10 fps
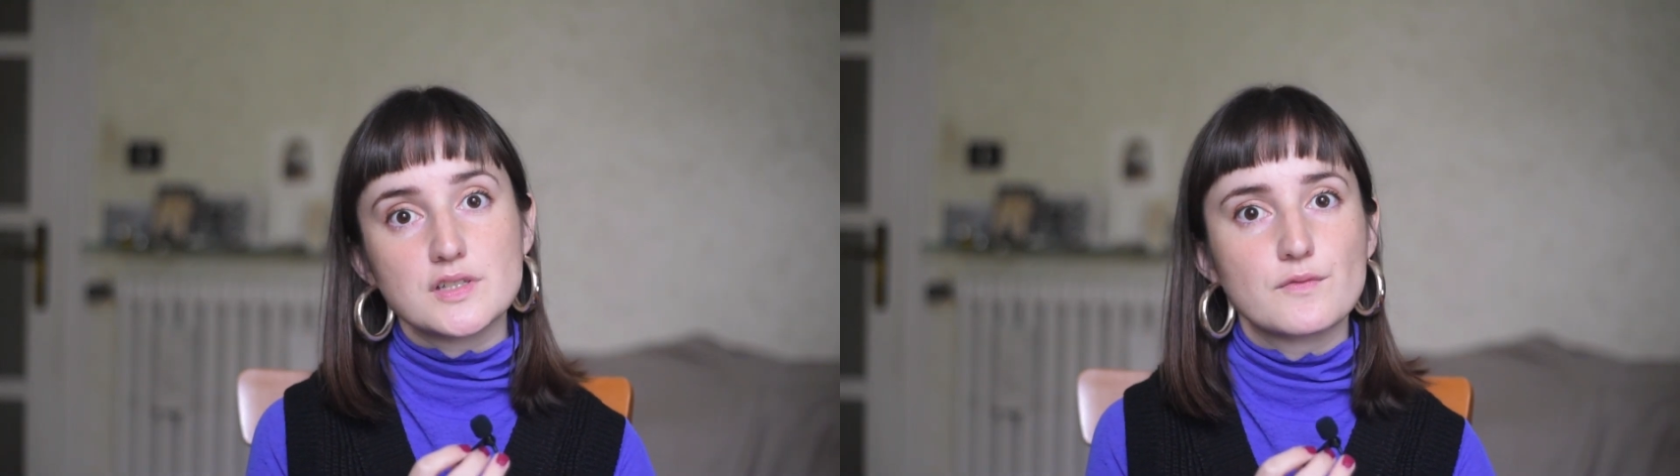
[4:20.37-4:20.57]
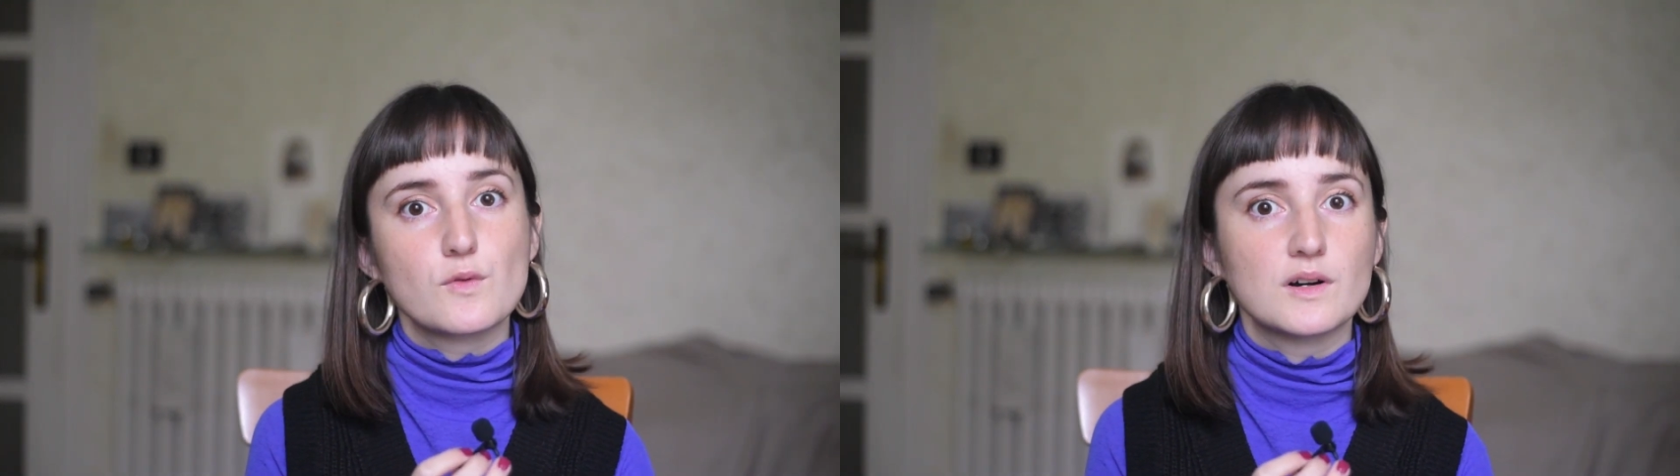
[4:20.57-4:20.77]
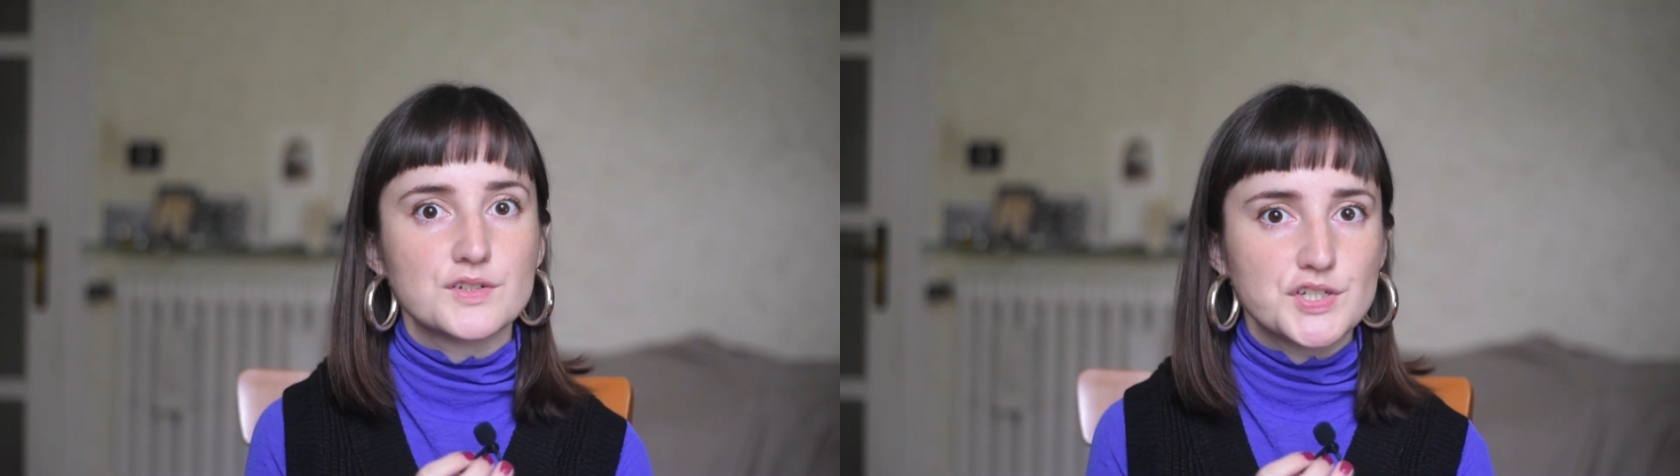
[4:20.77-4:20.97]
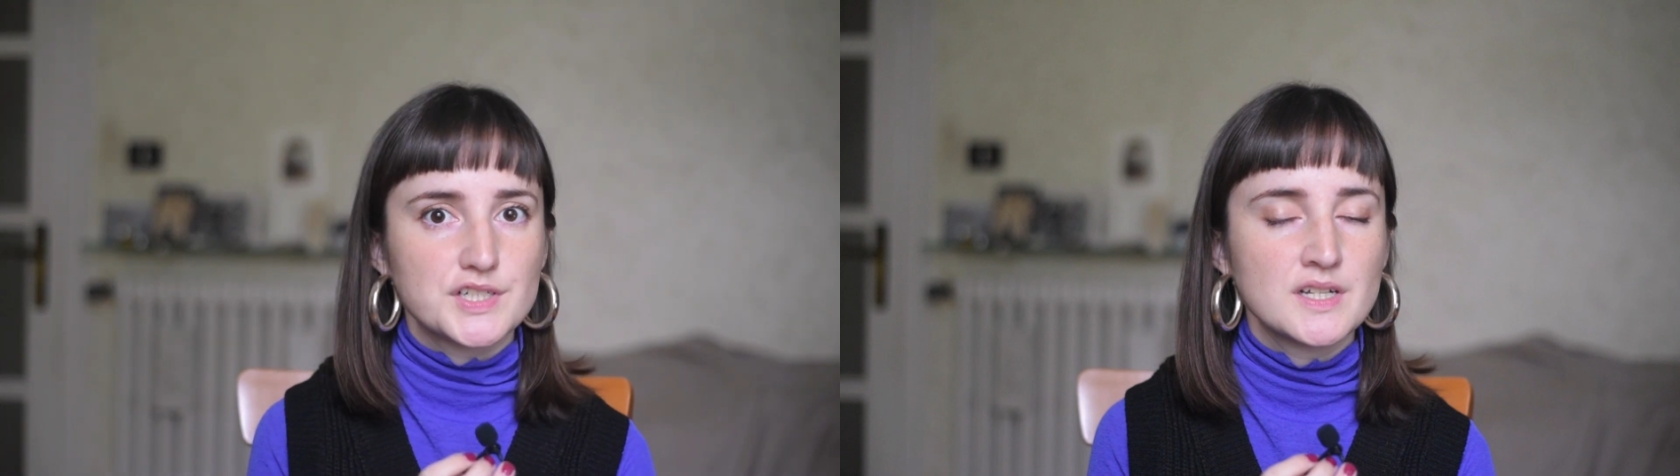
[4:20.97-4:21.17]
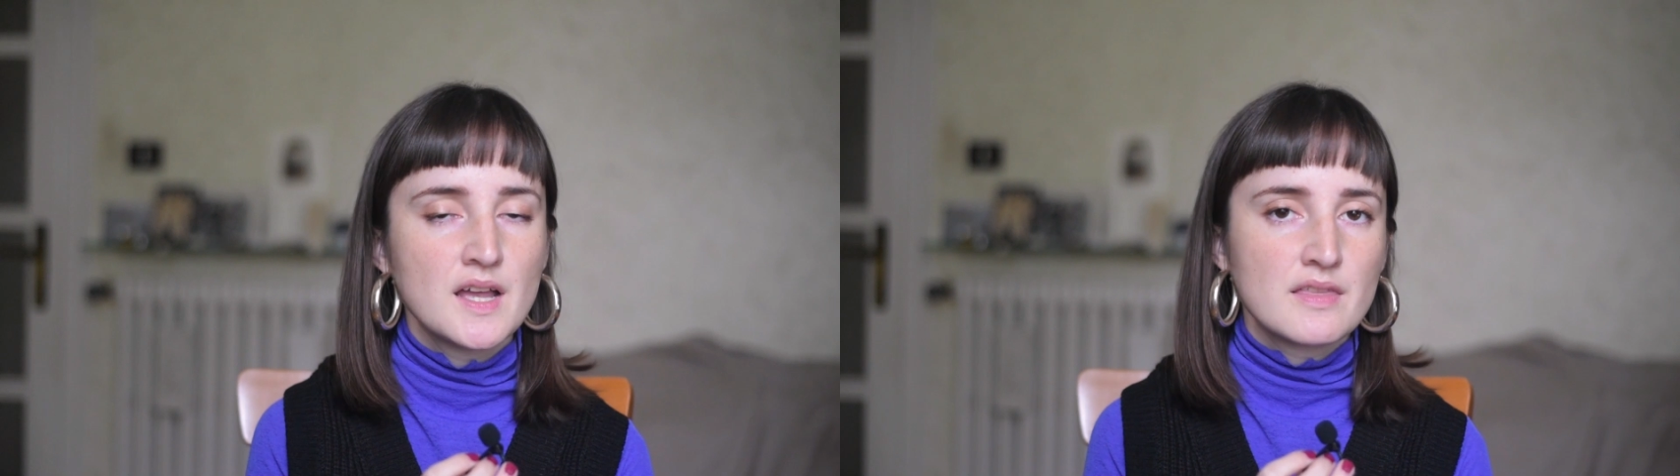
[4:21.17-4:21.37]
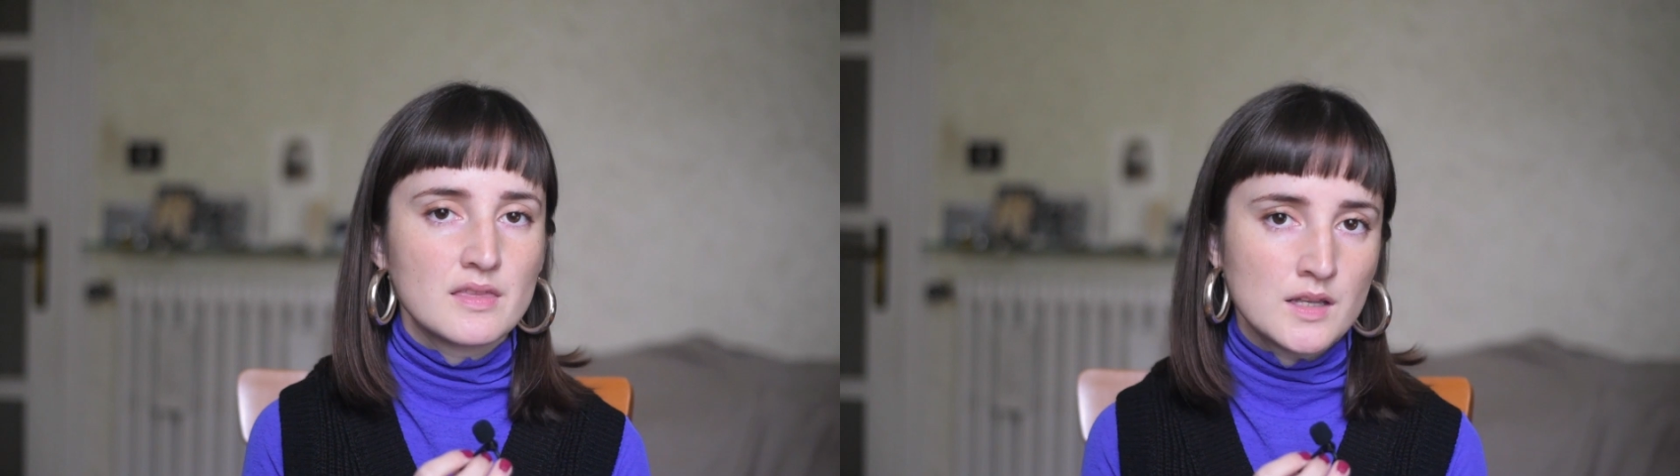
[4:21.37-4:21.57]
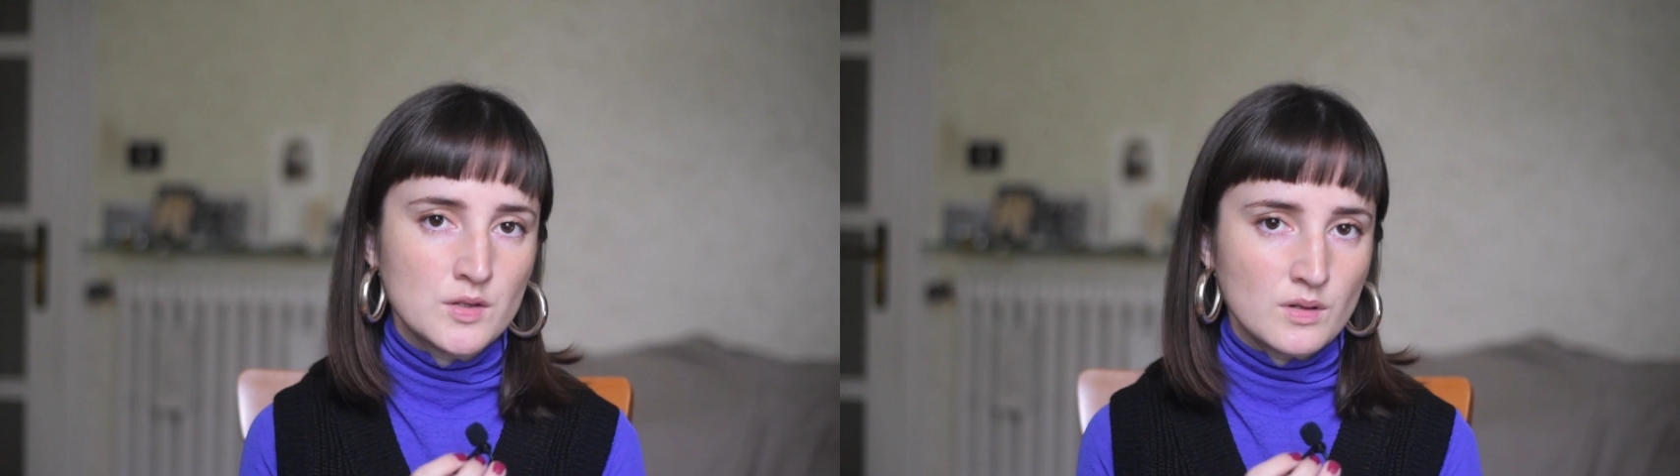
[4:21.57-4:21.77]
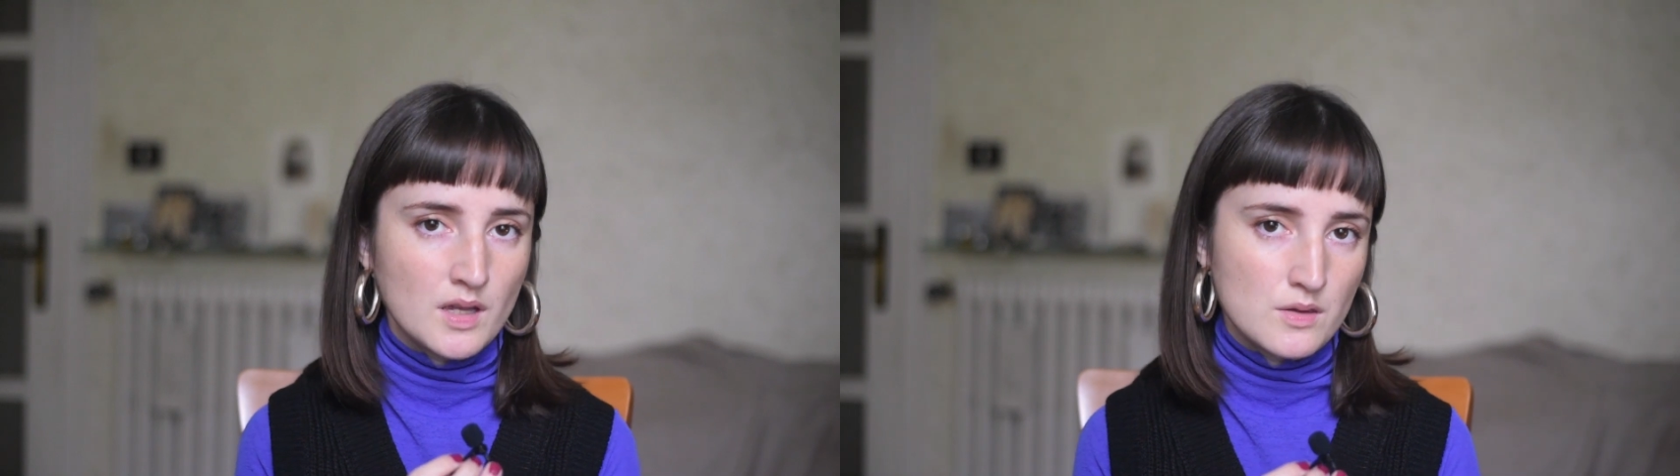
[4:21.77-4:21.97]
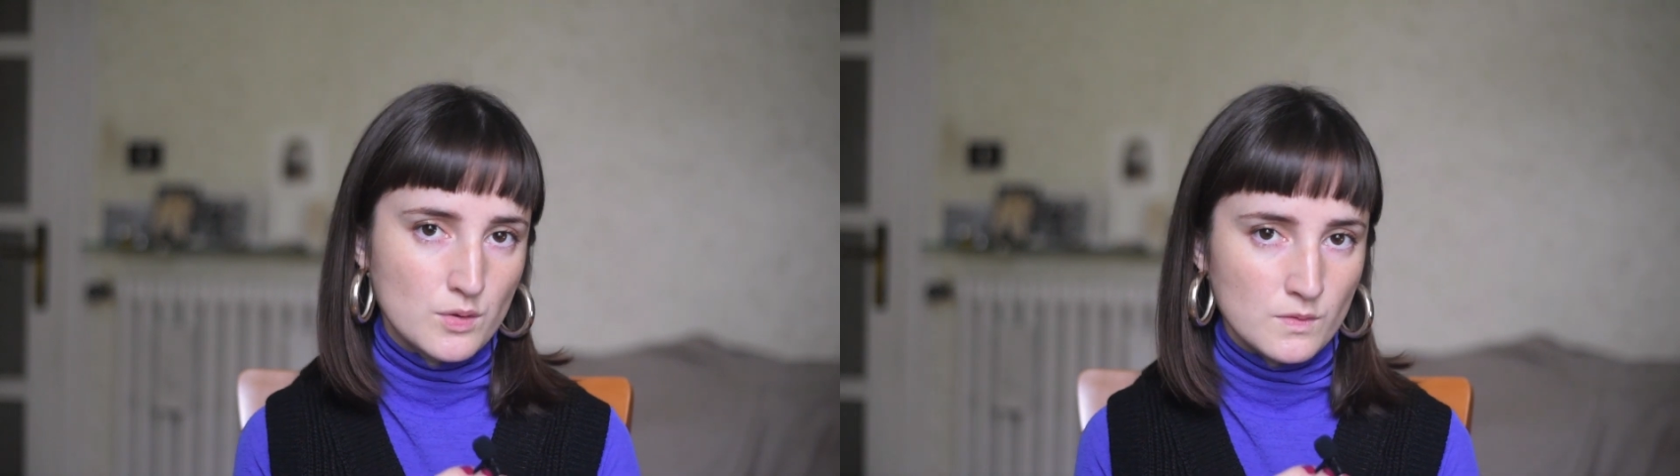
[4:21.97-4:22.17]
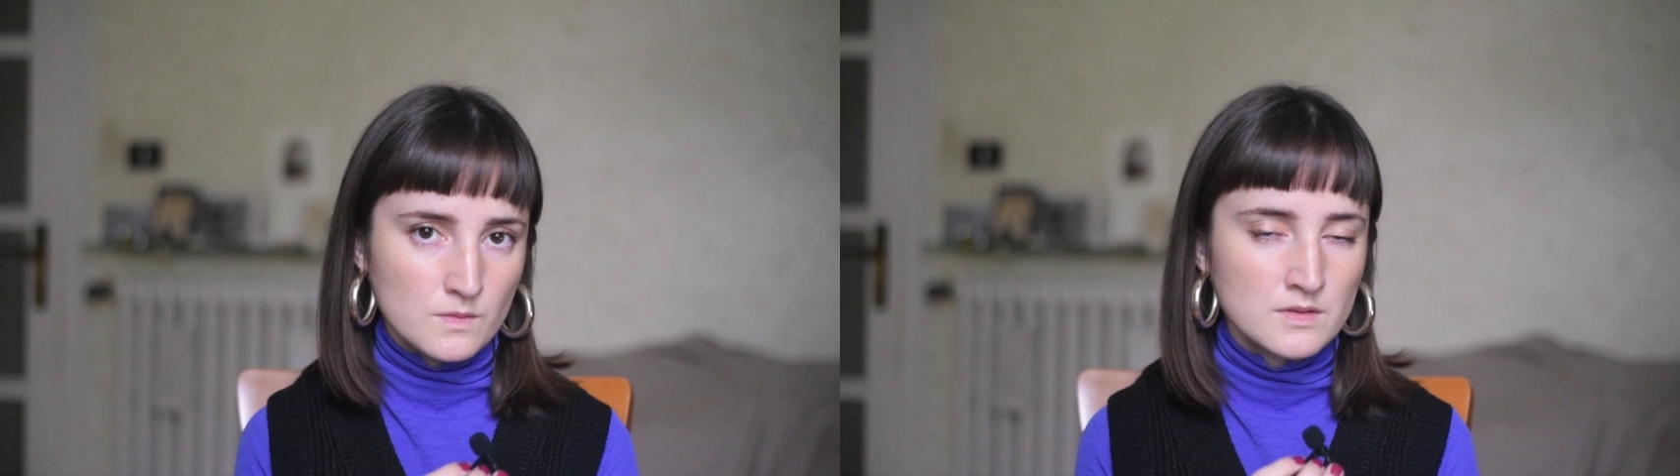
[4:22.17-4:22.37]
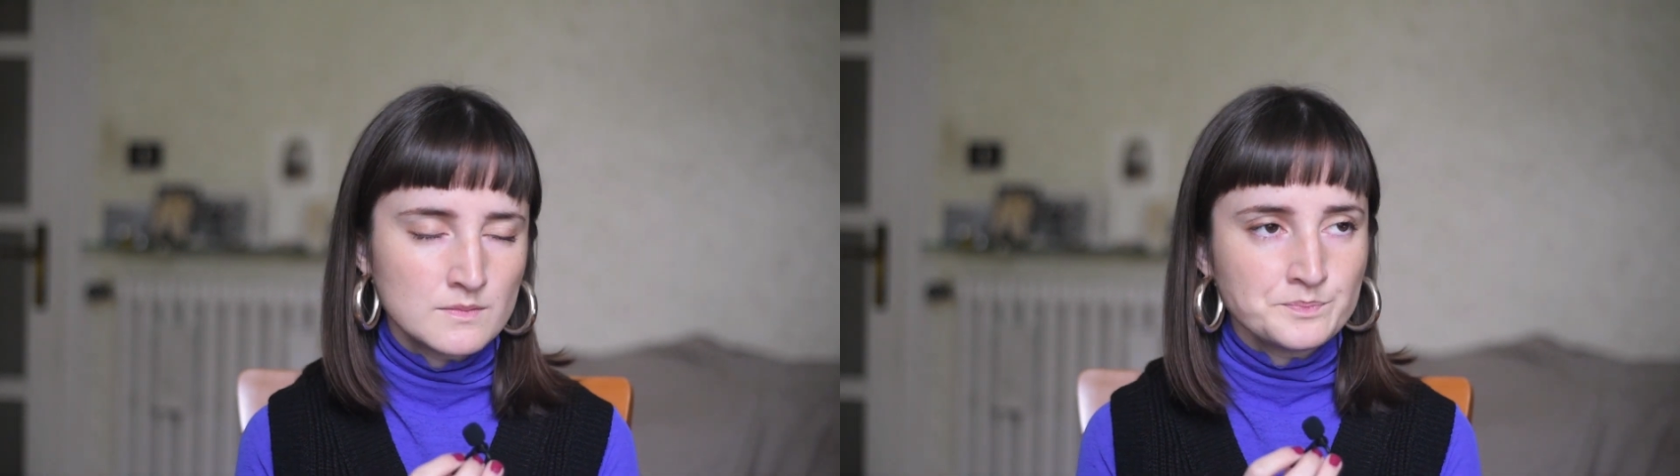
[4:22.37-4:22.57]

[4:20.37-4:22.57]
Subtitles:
of water that you can use.